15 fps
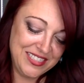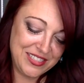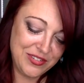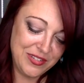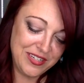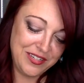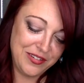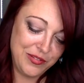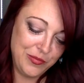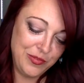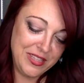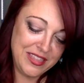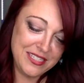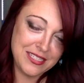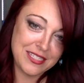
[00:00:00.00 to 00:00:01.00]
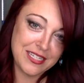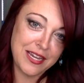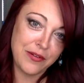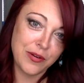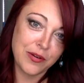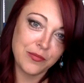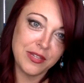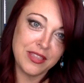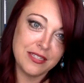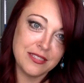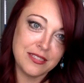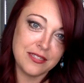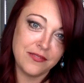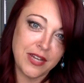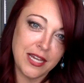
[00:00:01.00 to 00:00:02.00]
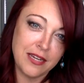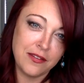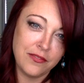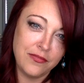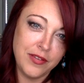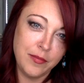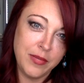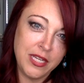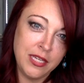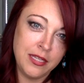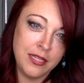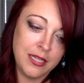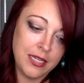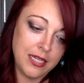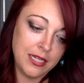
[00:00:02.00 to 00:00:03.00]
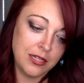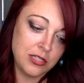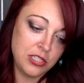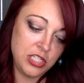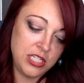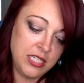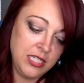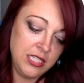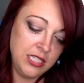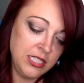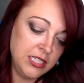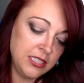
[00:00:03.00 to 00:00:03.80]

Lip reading: going on with this tower, with this divine feminine energy?